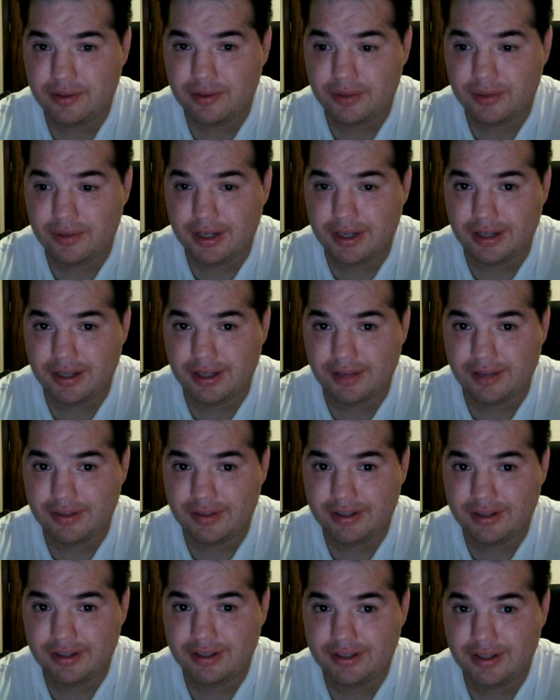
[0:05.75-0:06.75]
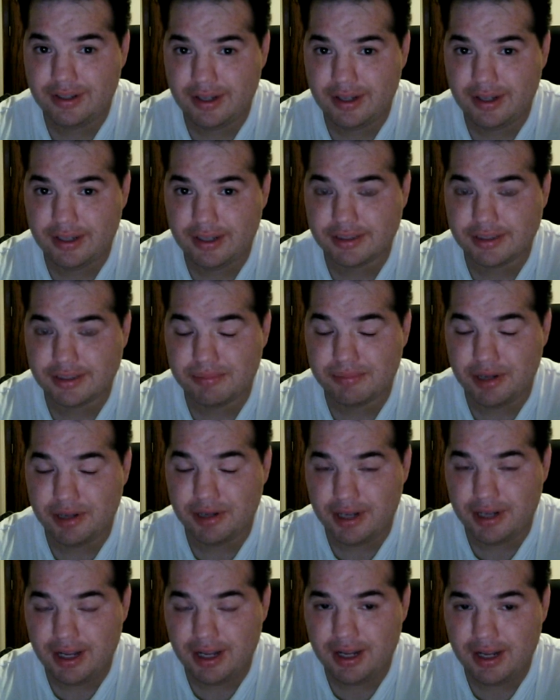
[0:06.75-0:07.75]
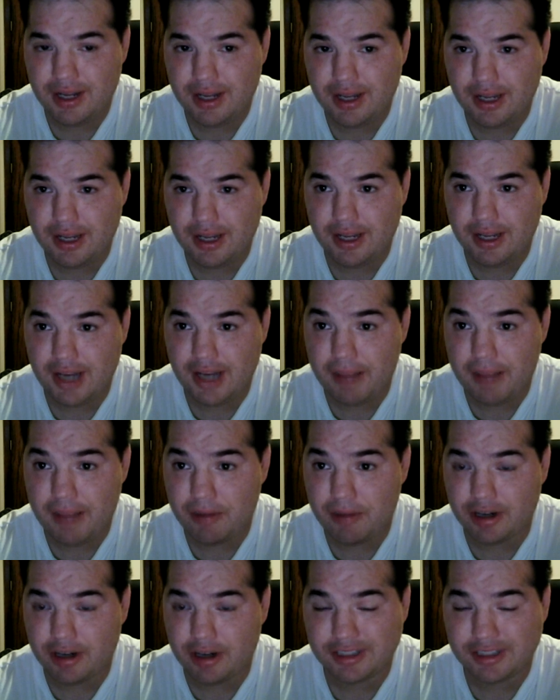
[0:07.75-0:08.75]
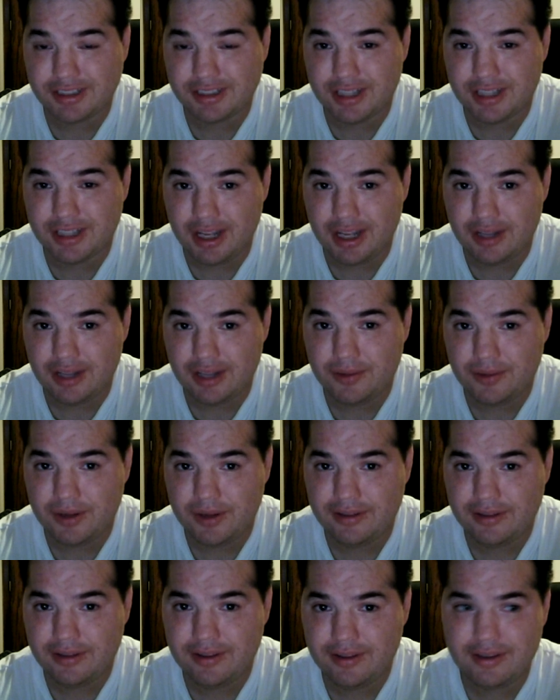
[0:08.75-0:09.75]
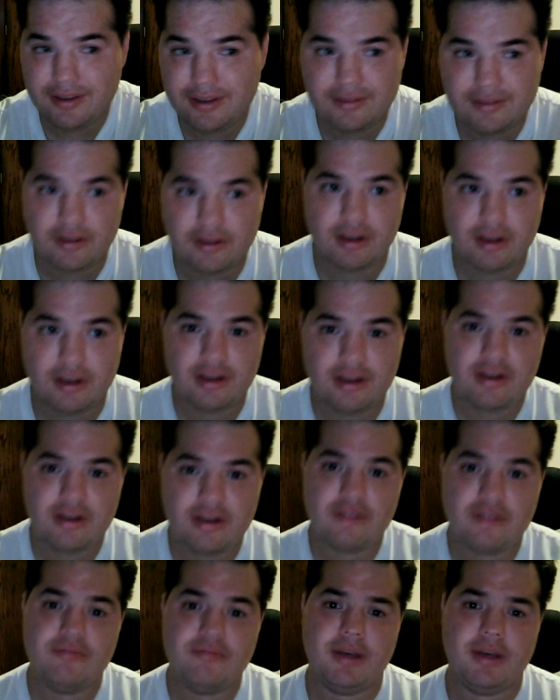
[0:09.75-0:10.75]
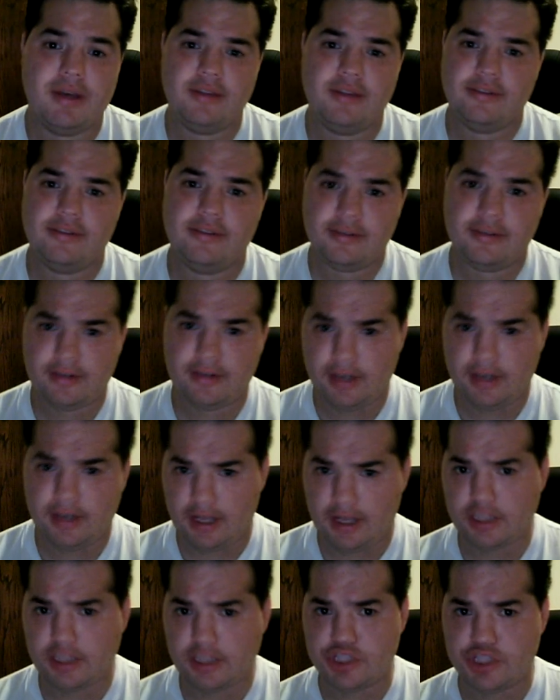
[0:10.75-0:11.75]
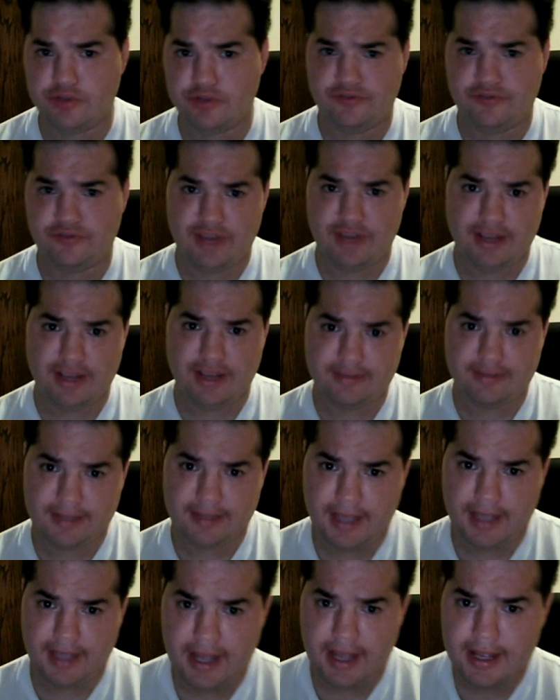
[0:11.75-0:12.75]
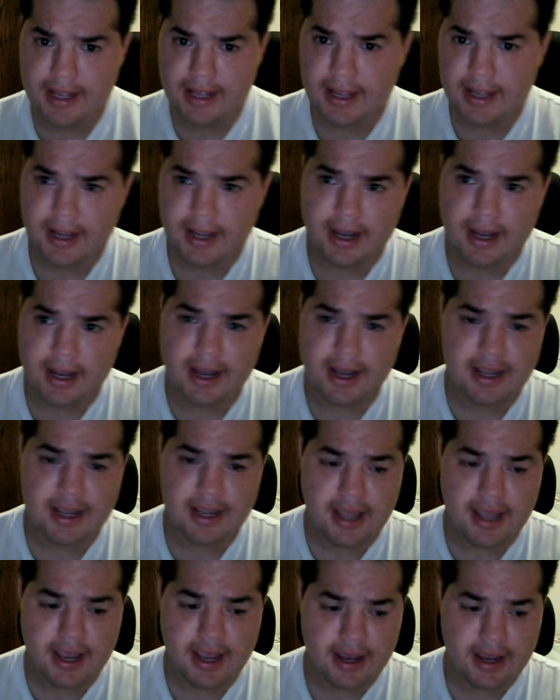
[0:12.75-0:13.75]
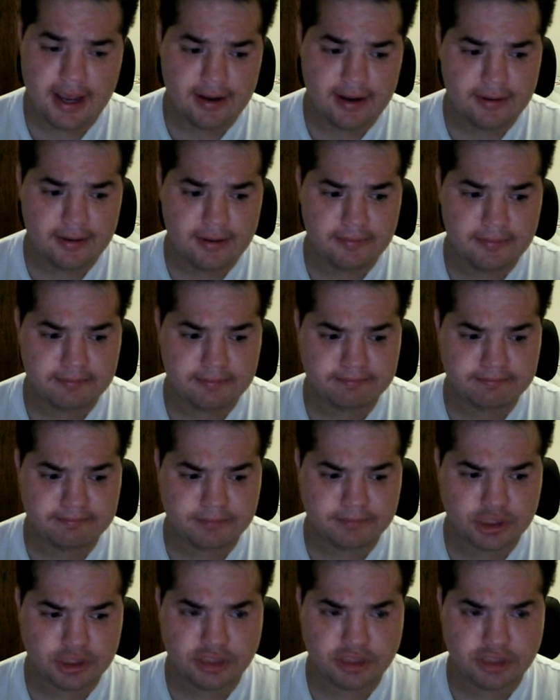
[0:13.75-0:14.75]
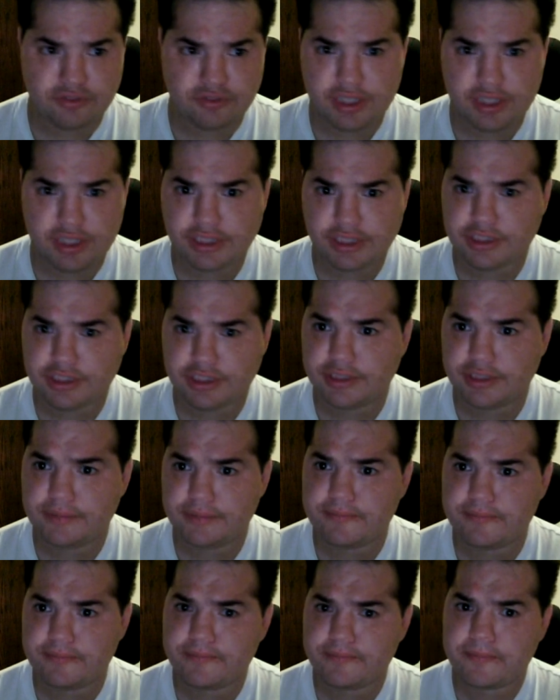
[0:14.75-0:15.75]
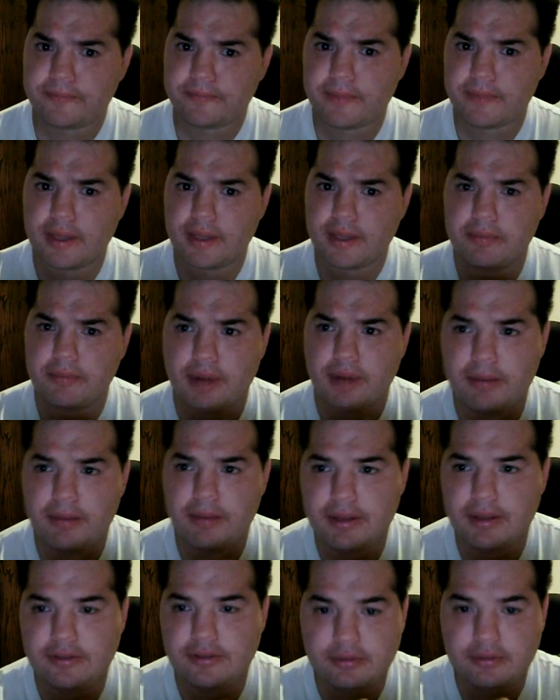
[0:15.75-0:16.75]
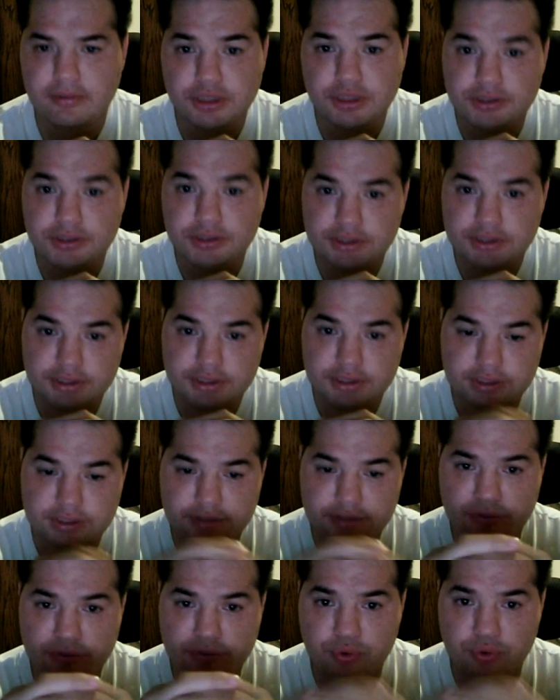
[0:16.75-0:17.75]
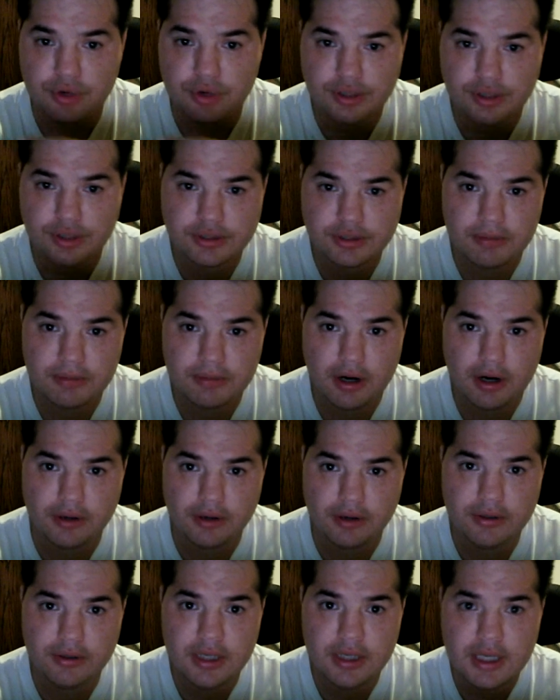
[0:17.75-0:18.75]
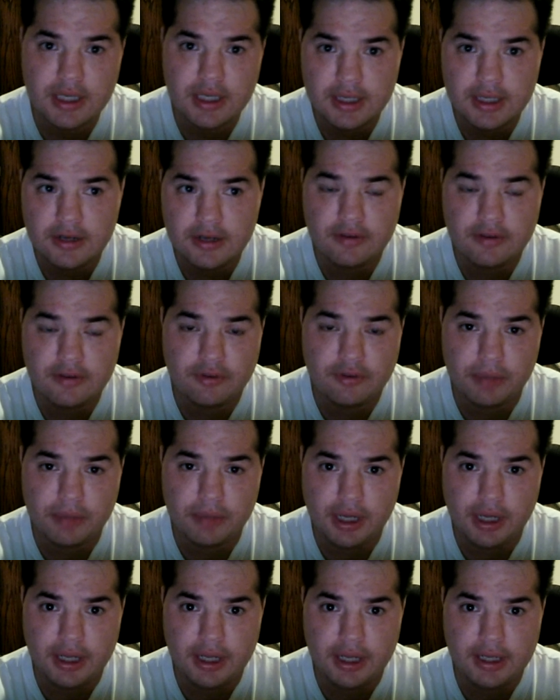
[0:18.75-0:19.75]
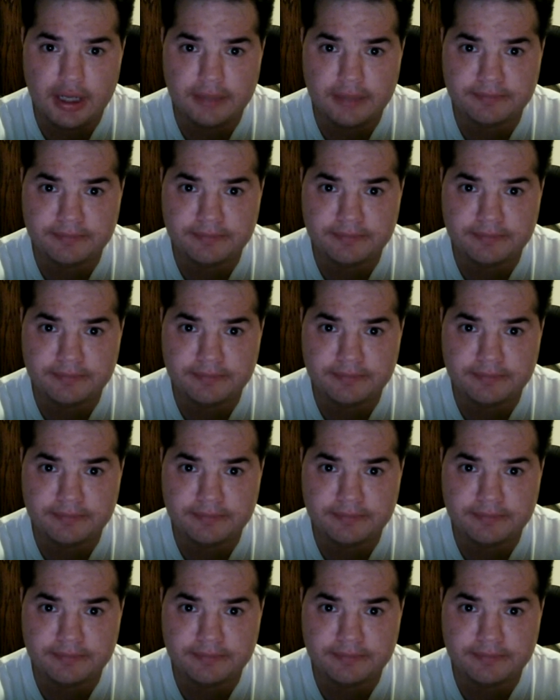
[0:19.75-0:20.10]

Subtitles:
2011, and it's a Monday, and that marks day 26 of my 60-day juice fast. I had just finished prepping some juices for tomorrow for my